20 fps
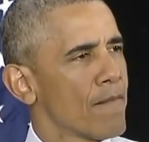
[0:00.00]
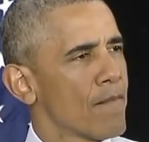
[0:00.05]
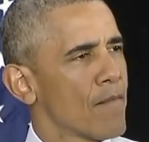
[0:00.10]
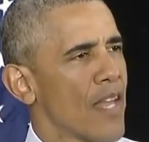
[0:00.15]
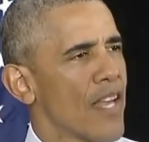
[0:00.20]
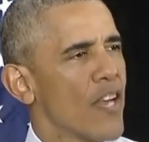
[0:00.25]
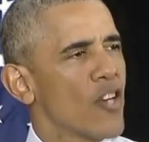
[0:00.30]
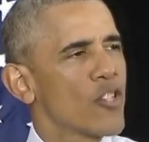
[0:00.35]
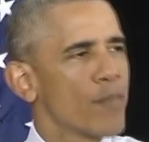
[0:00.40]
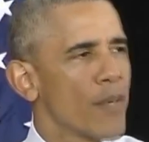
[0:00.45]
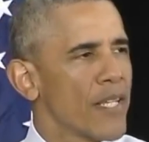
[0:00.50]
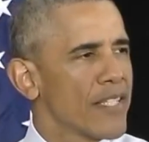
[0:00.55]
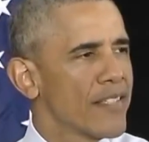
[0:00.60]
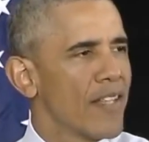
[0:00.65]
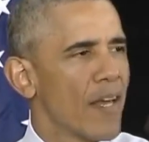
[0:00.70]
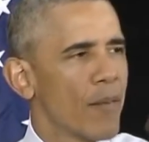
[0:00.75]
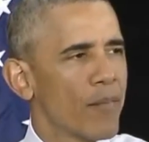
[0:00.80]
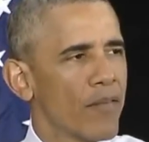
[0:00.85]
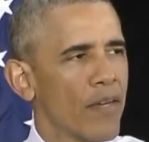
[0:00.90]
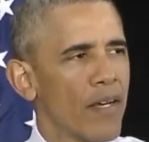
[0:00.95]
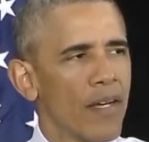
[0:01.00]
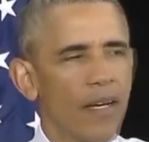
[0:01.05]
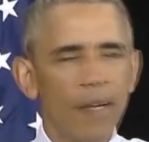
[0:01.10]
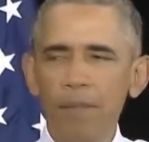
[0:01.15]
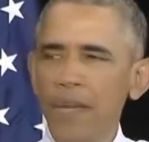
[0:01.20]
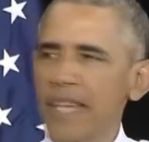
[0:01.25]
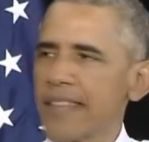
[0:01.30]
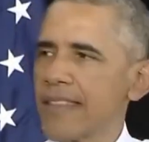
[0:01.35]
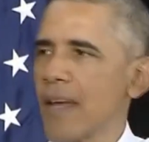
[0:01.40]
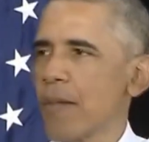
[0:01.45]
Here's myth
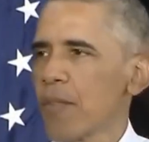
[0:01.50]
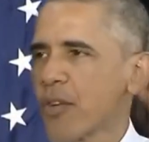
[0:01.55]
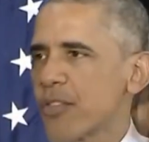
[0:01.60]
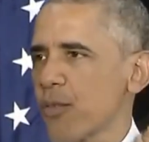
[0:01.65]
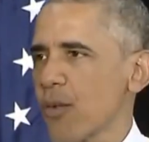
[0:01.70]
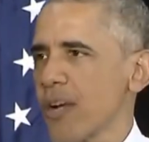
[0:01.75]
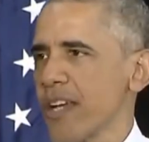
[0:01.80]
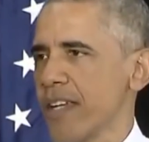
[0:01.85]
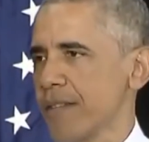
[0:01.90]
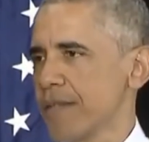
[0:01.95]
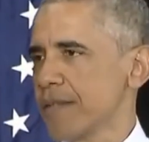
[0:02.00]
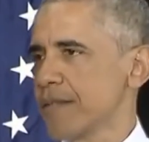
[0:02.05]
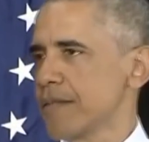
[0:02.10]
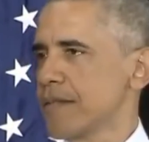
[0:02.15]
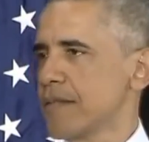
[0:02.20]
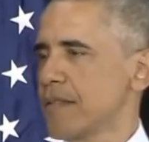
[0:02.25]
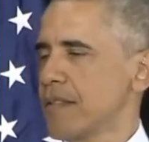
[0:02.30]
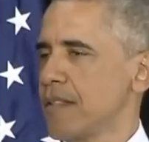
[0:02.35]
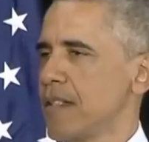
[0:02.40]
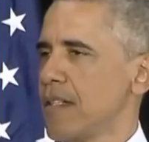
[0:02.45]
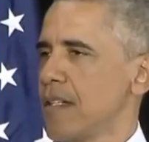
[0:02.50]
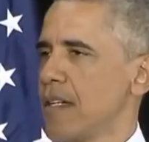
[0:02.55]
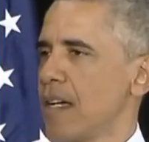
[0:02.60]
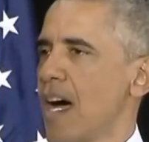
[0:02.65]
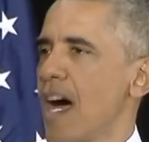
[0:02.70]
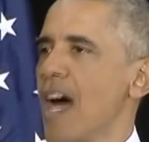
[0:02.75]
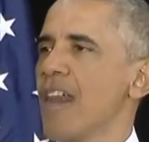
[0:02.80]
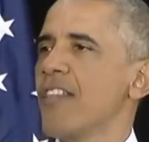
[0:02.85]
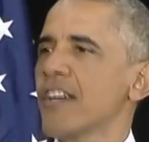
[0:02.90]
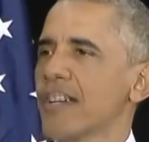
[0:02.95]
number 3.
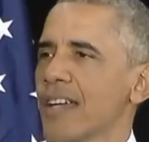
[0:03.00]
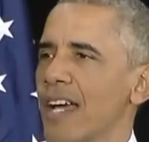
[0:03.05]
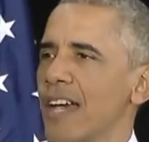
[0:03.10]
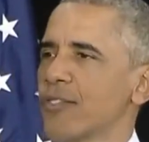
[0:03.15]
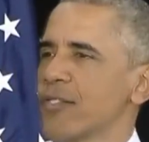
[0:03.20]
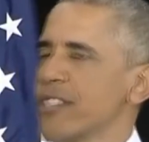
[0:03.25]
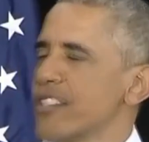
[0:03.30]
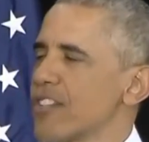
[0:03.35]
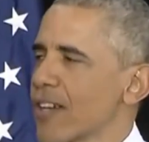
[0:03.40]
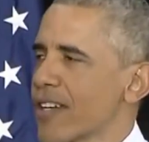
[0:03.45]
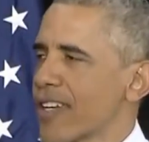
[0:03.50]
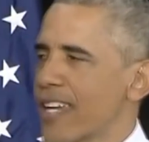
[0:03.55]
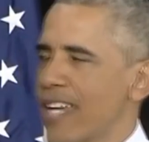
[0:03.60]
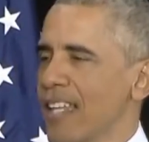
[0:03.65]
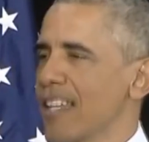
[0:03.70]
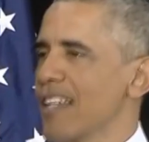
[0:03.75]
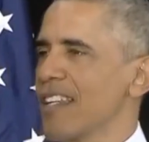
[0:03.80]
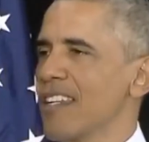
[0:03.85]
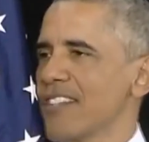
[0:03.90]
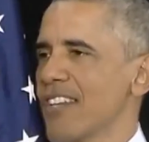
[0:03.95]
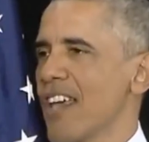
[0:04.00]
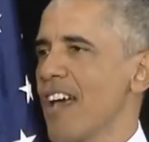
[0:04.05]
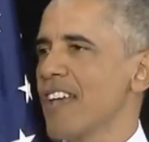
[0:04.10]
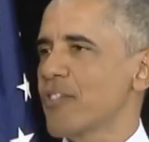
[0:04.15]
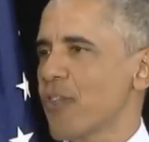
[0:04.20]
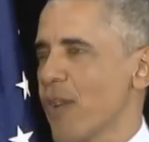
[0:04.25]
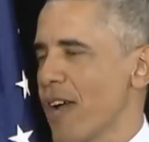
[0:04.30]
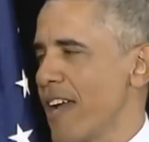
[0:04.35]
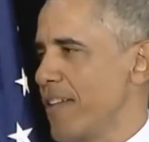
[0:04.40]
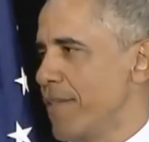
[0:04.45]
Other countries are killing us on
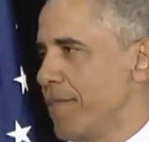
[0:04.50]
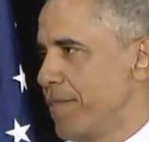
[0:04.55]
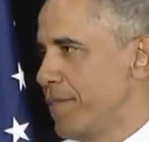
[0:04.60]
trade.